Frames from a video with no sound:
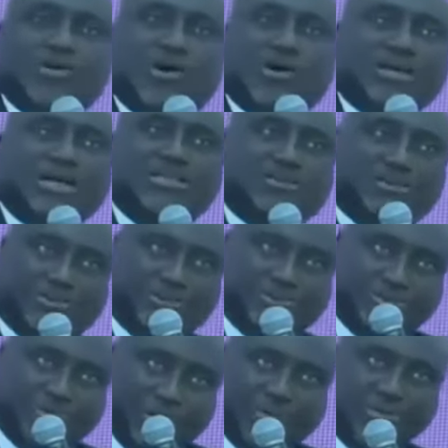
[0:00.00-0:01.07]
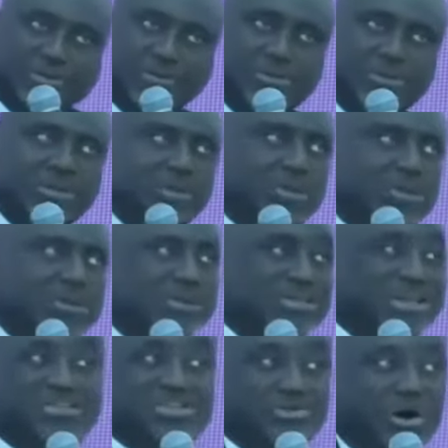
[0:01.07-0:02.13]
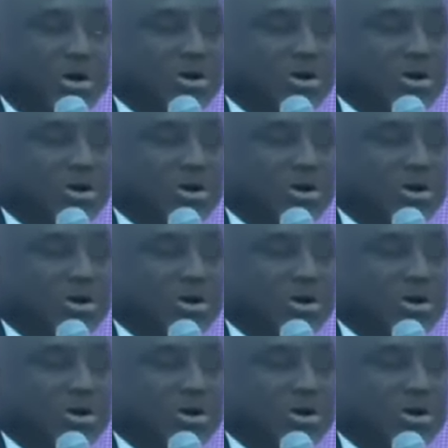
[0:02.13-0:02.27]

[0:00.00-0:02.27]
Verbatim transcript: done under the constitution that is